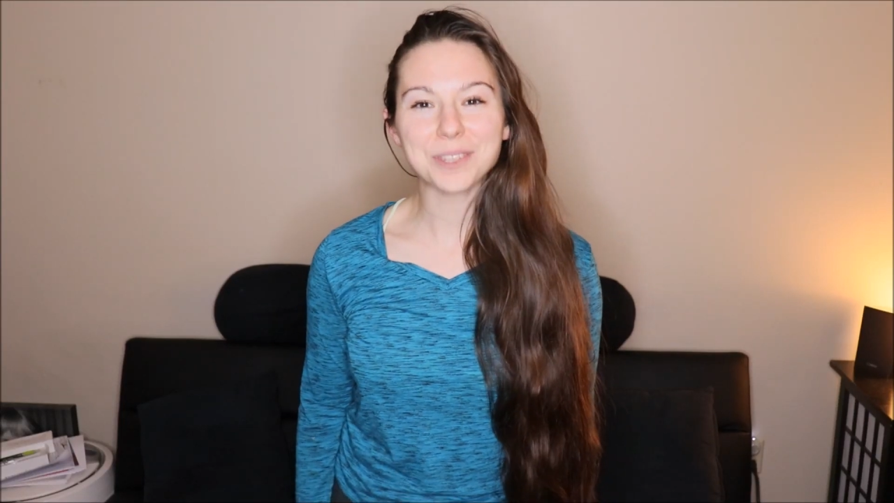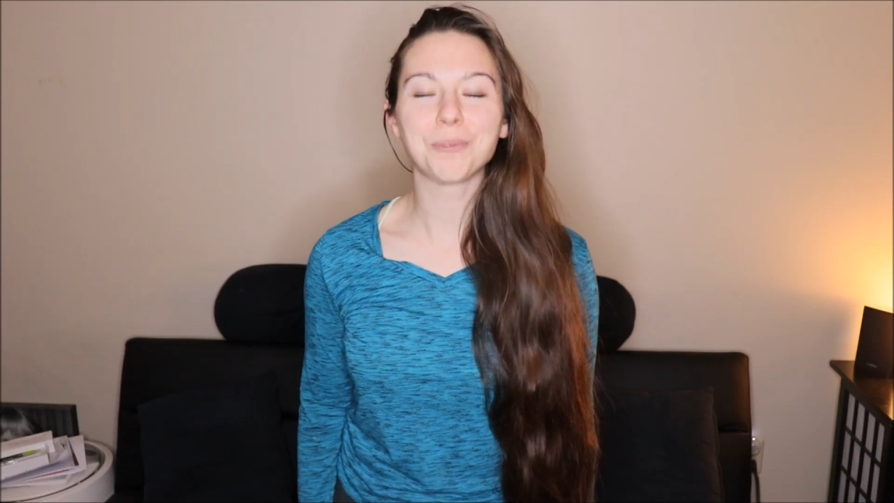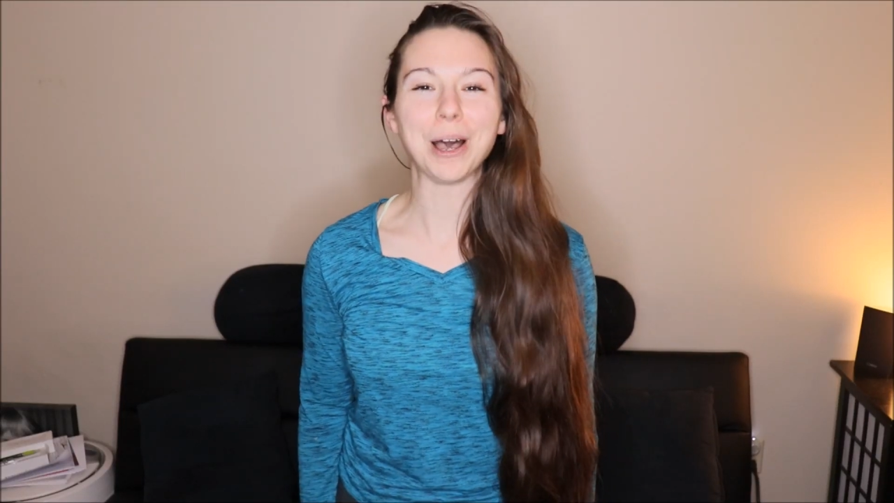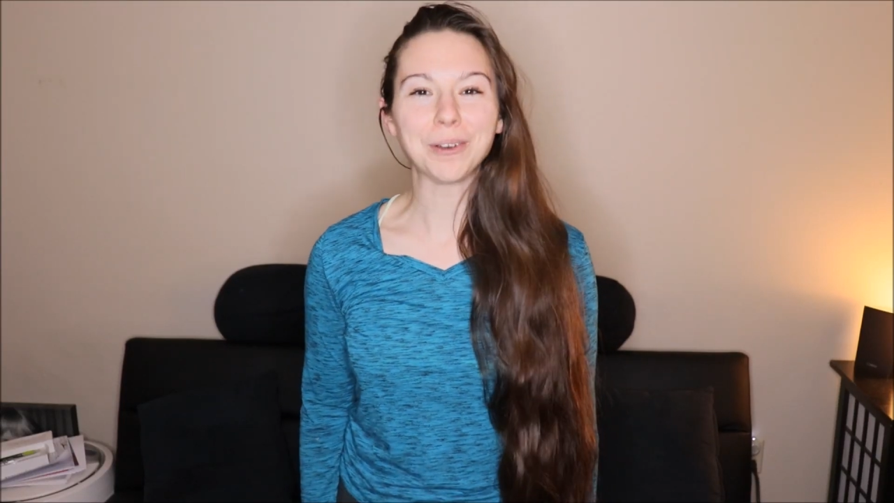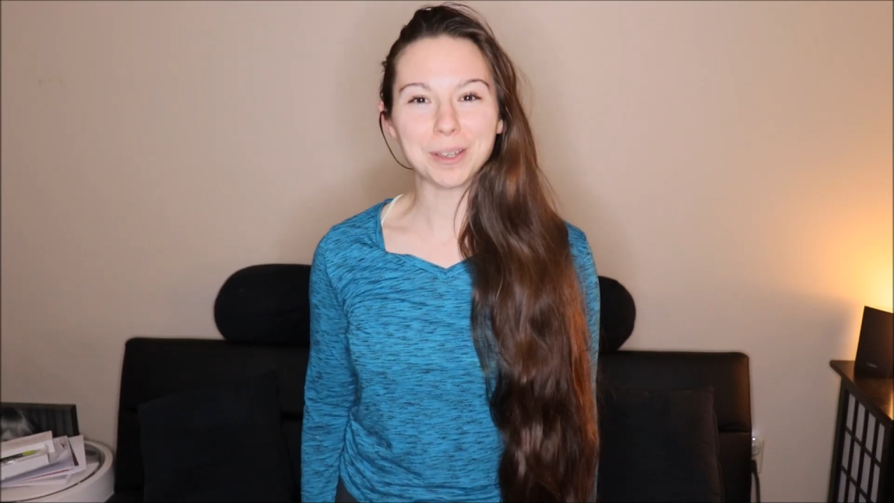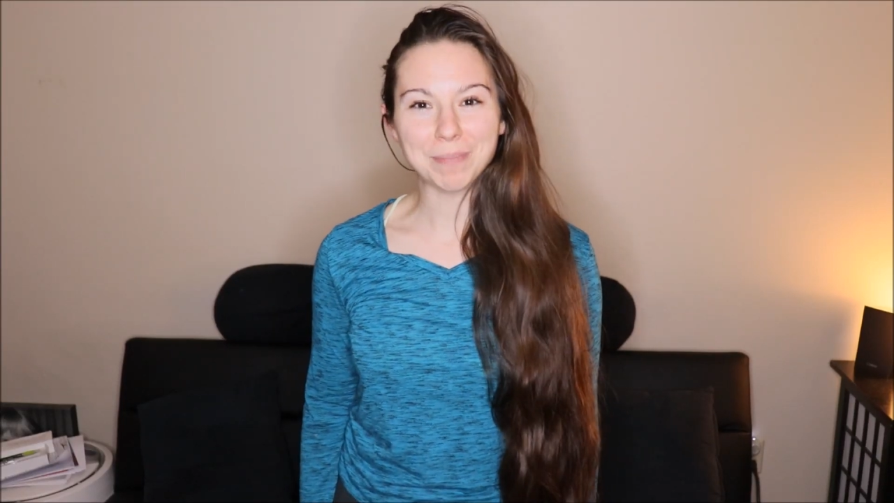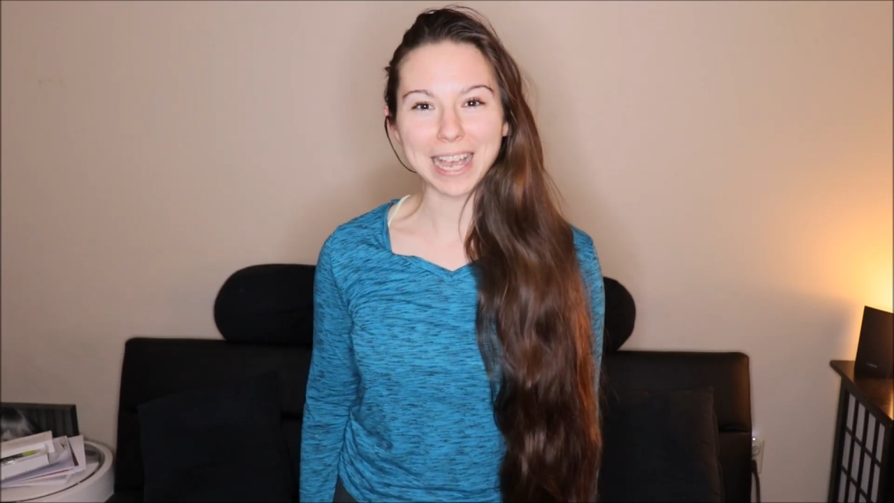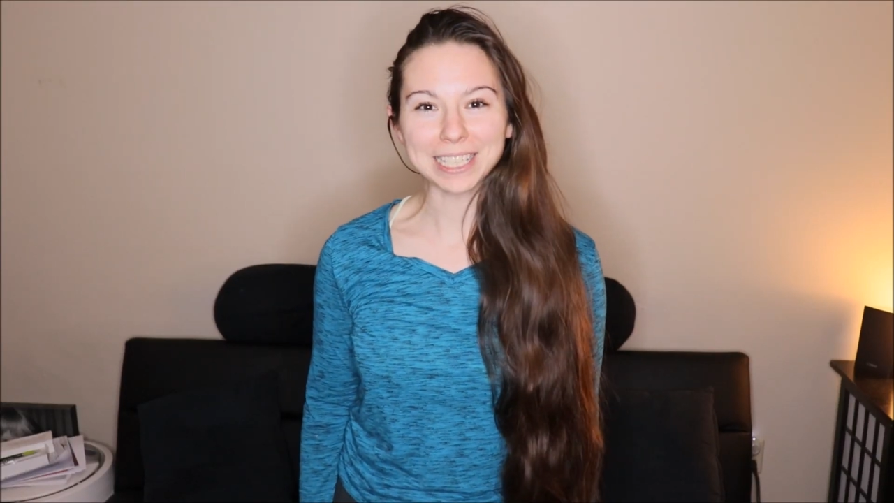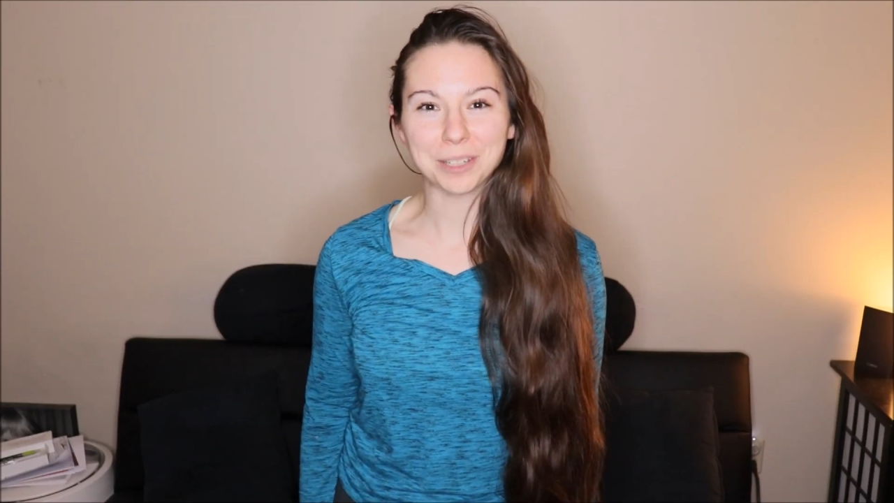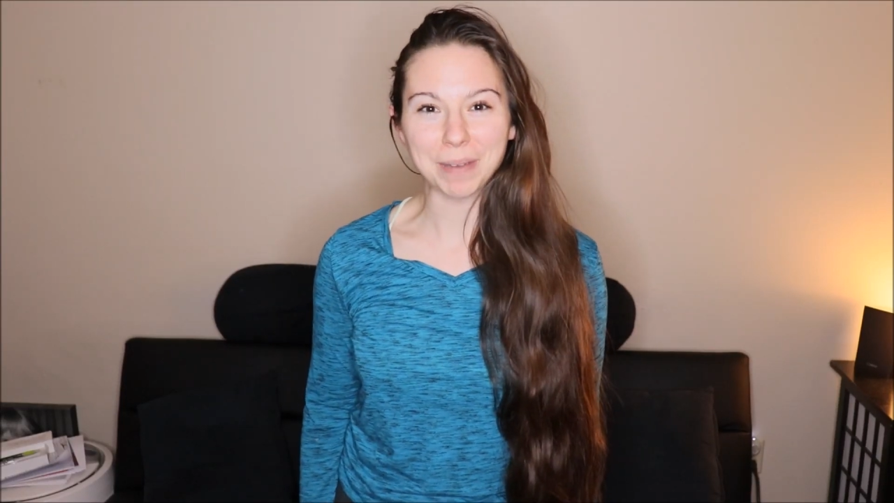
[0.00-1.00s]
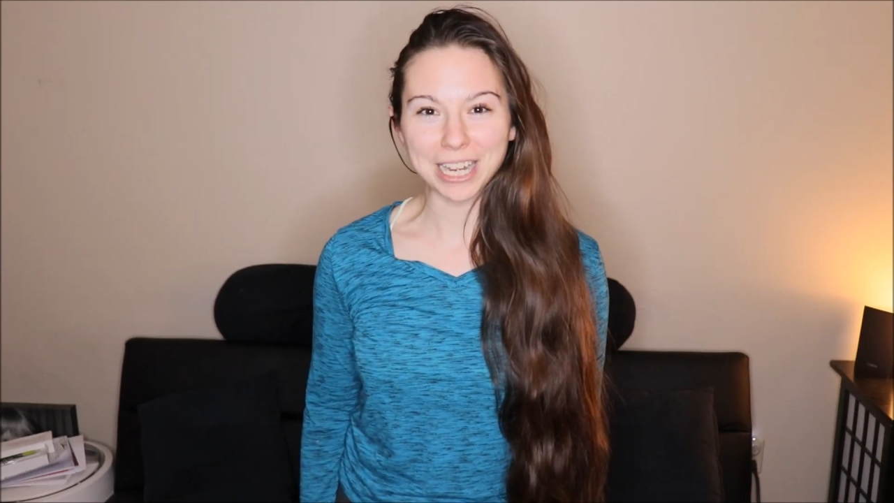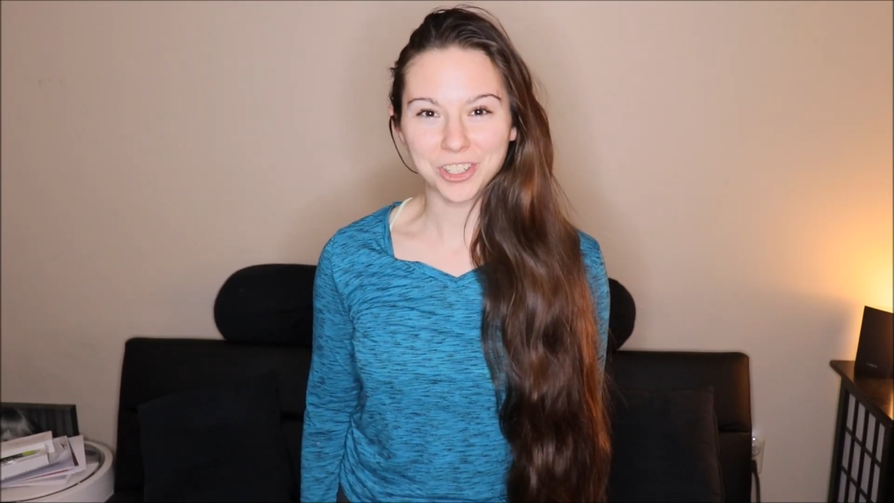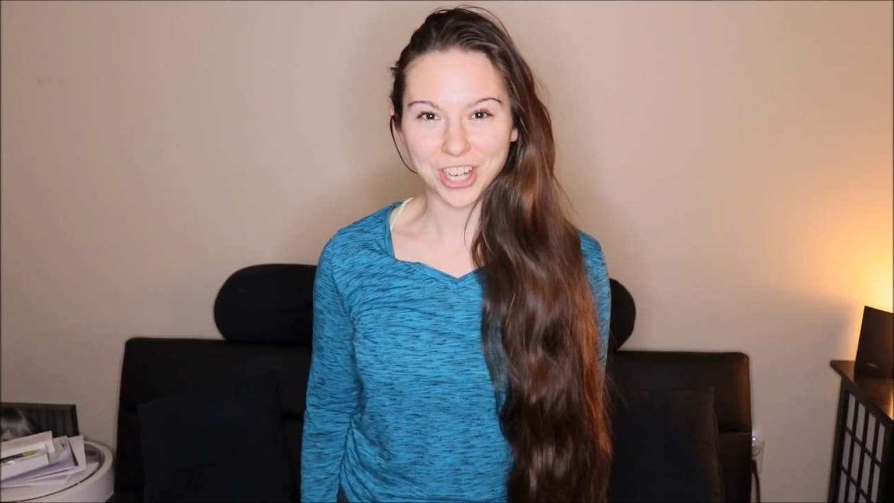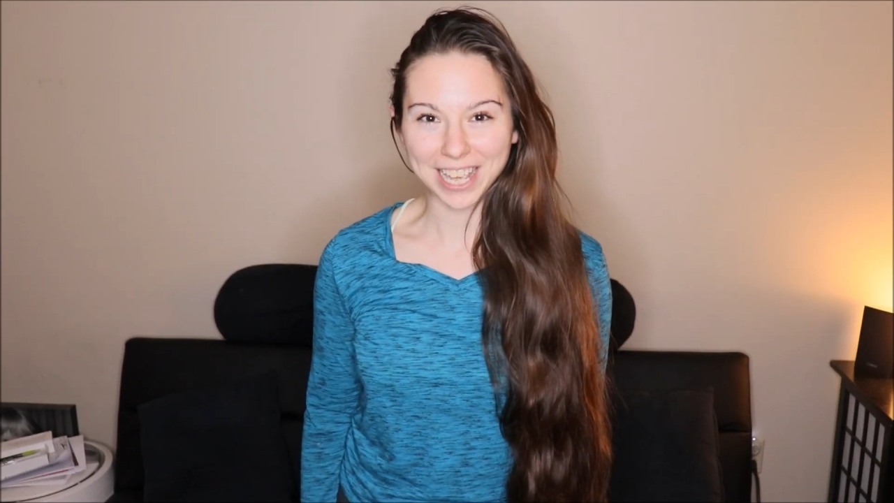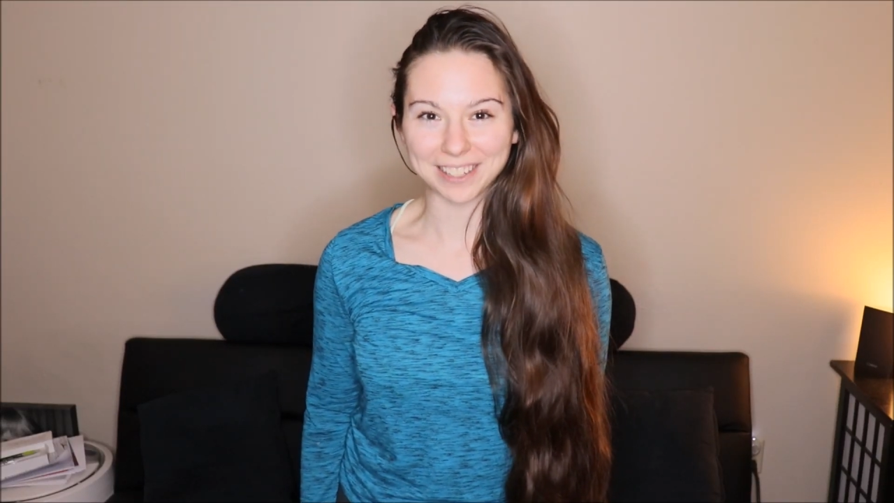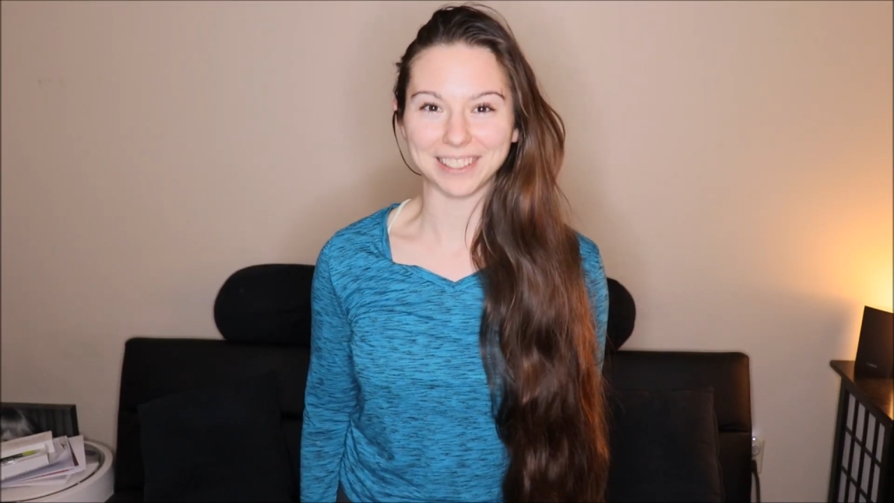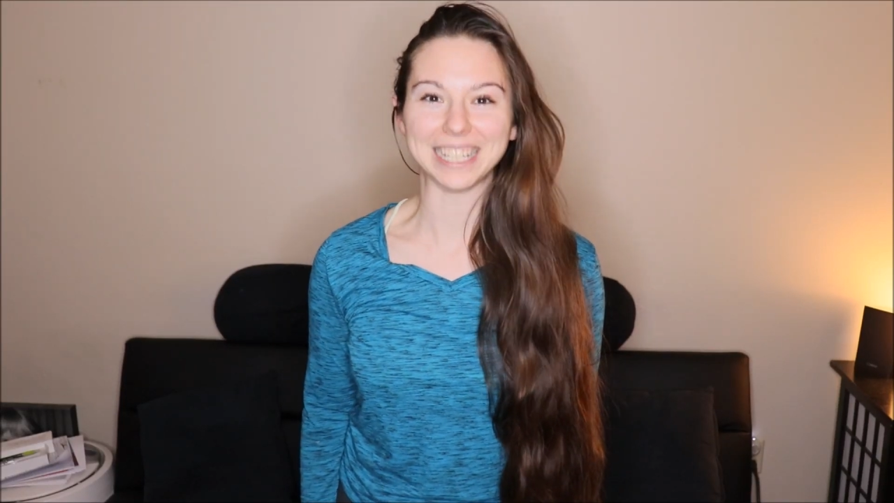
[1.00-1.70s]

Welcome back to my channel.